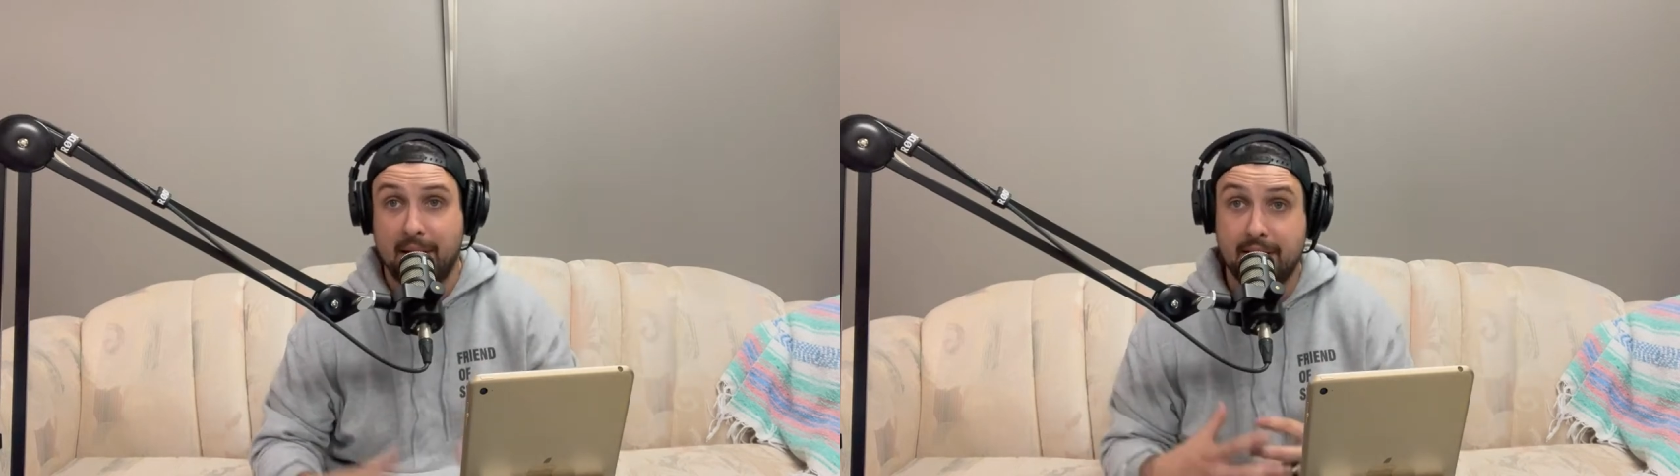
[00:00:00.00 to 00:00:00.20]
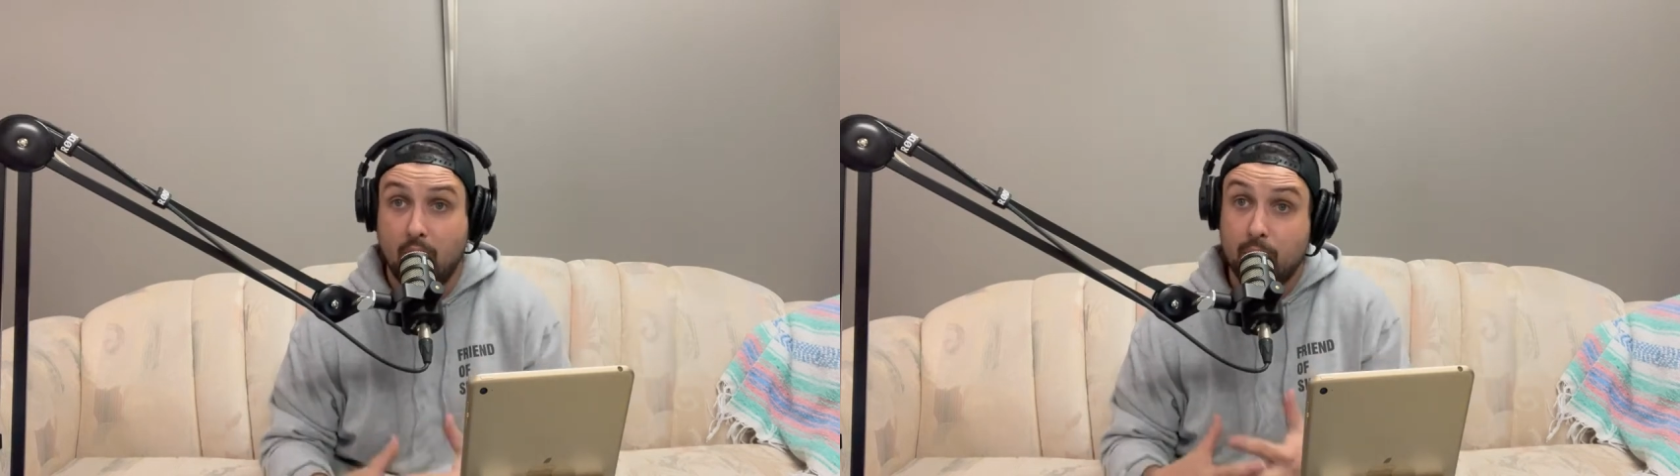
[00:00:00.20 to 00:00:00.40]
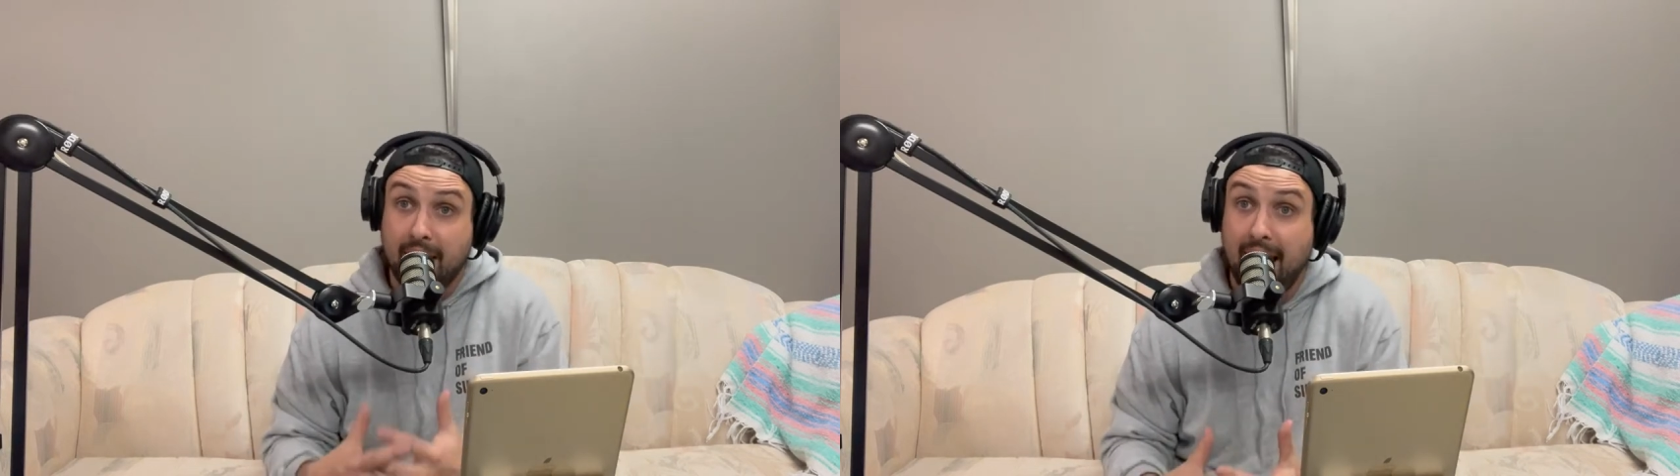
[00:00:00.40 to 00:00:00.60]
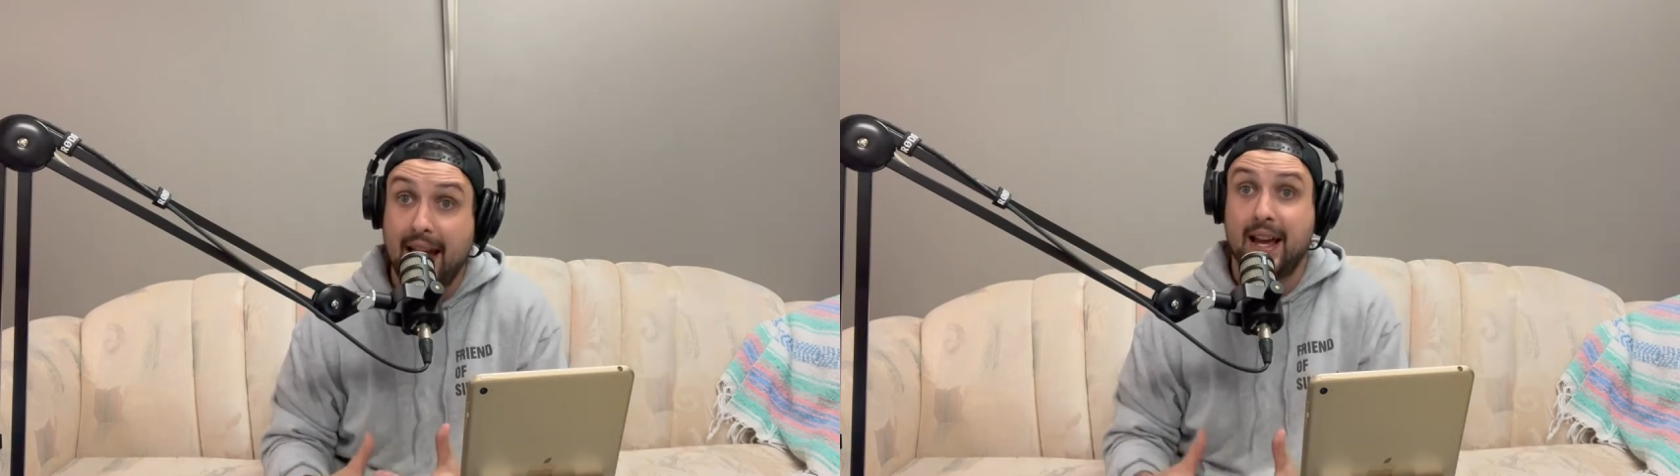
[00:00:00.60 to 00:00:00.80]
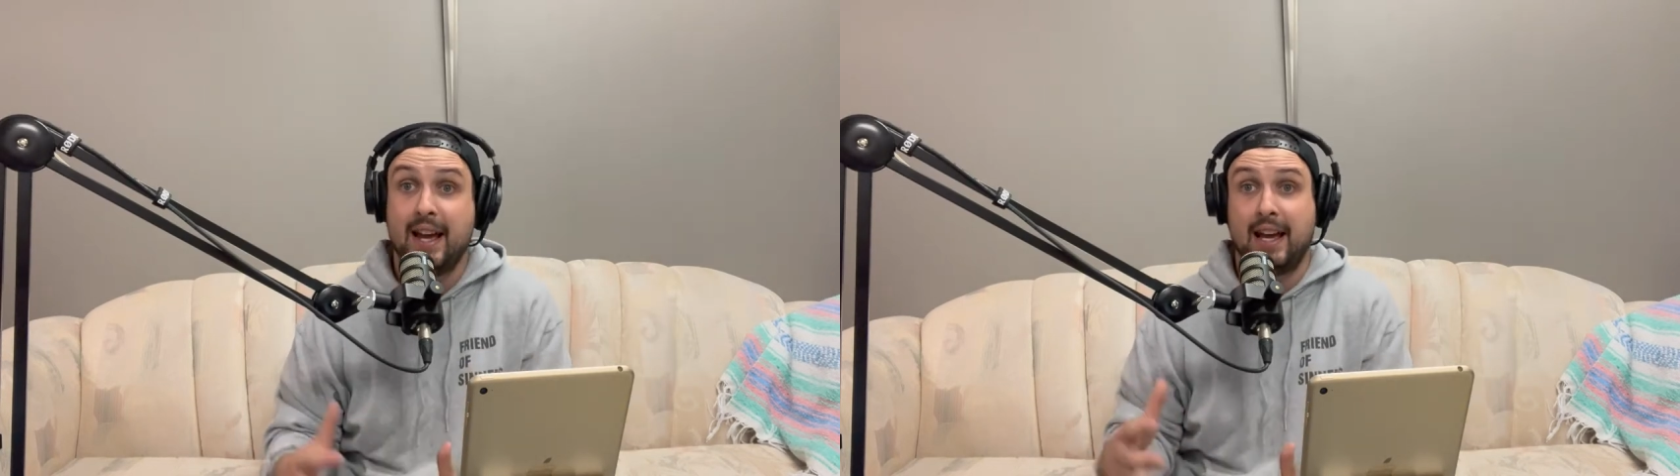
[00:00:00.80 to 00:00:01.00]
It's
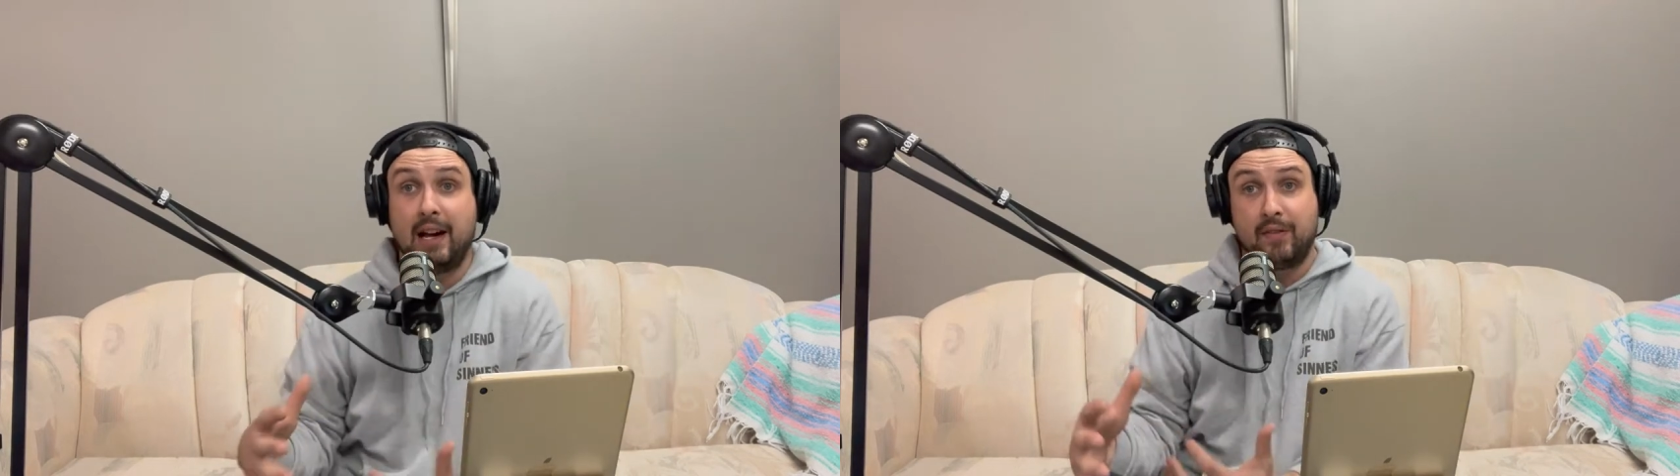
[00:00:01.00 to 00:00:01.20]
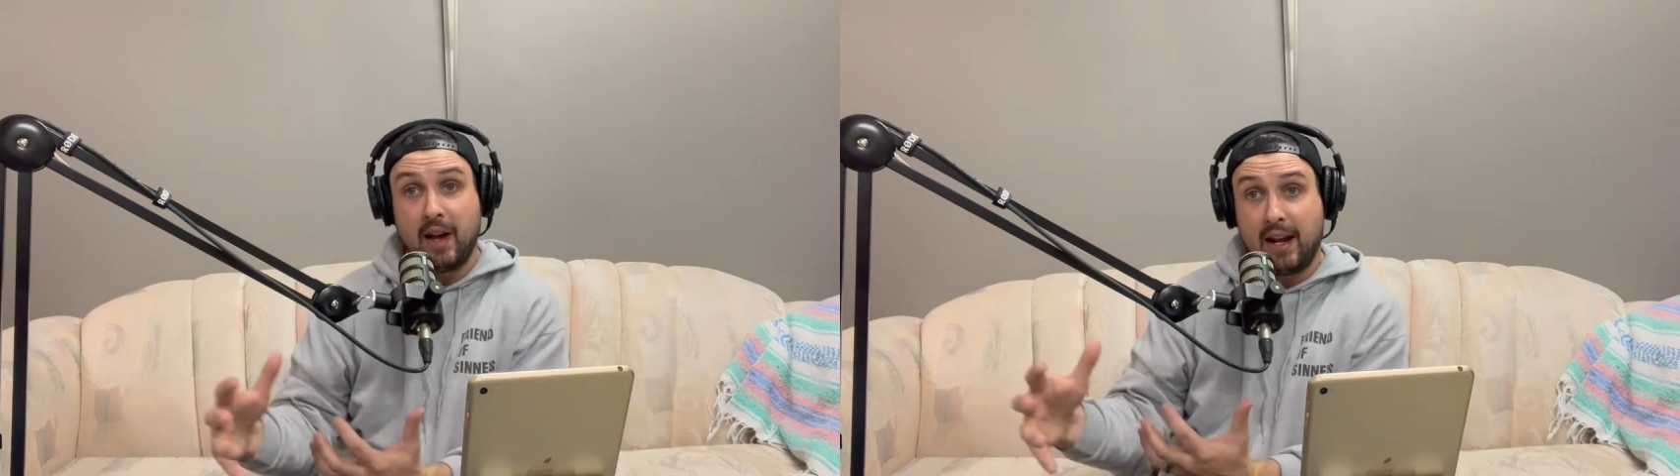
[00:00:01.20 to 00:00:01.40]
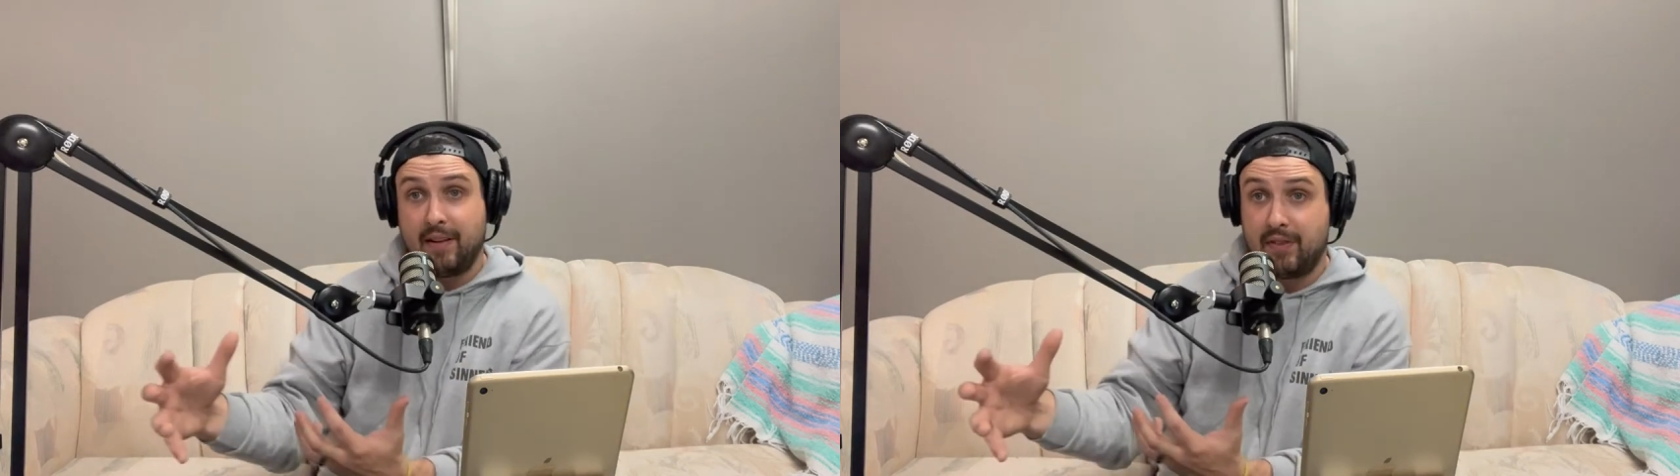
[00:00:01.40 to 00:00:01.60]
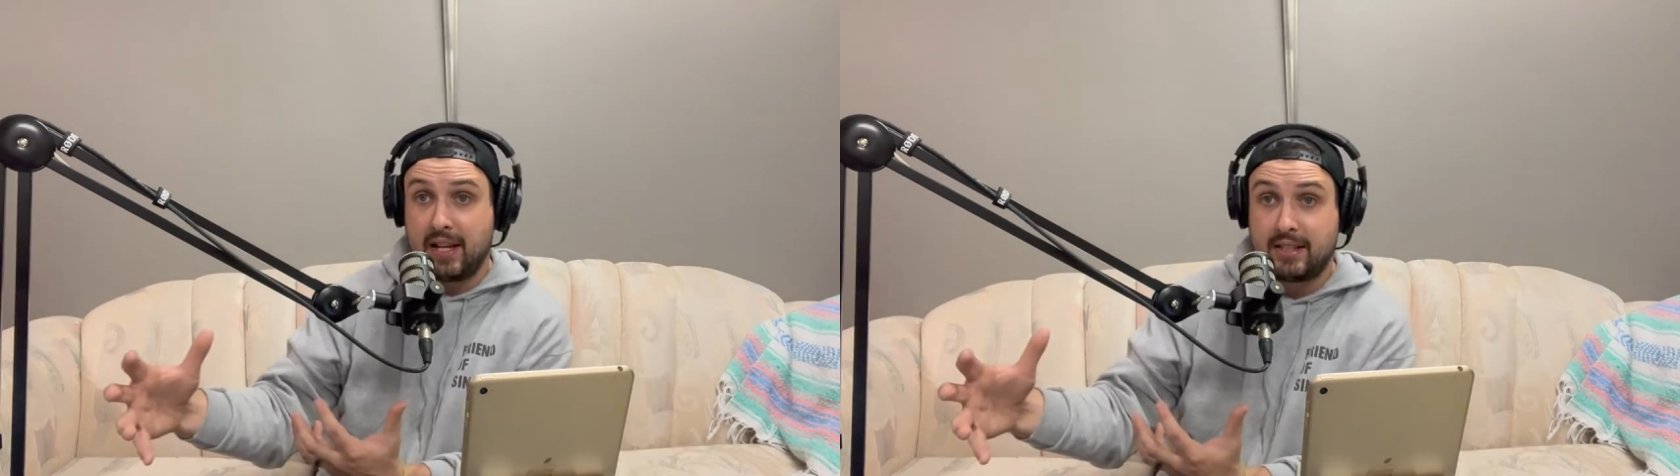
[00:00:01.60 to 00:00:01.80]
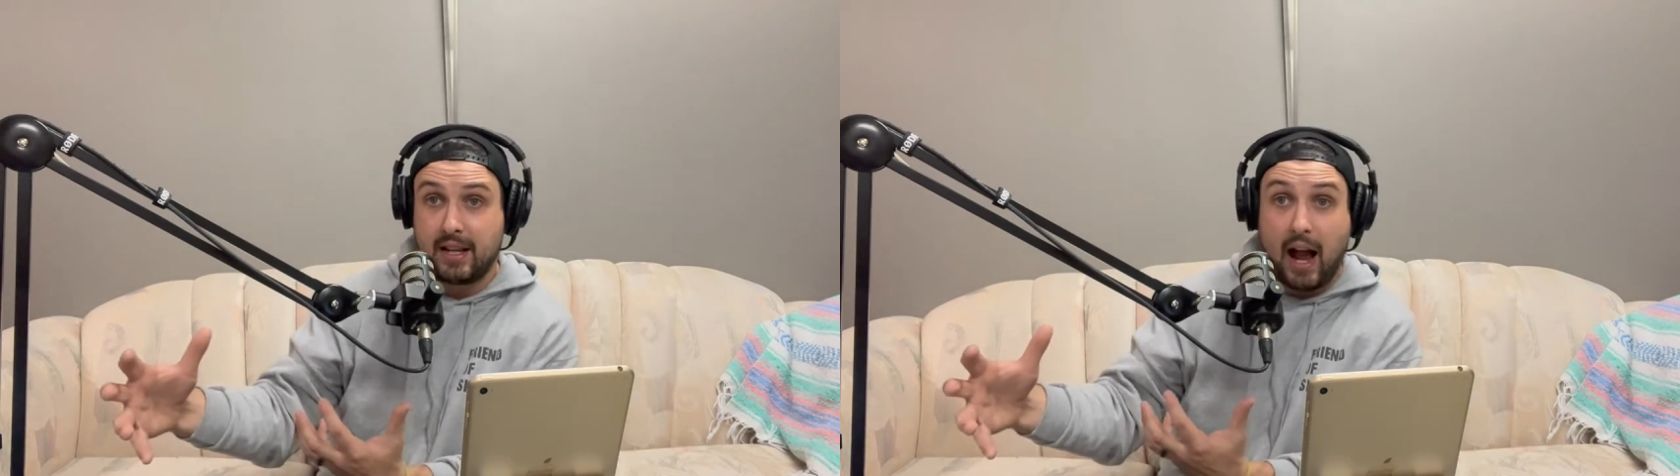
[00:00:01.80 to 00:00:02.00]
okay if if this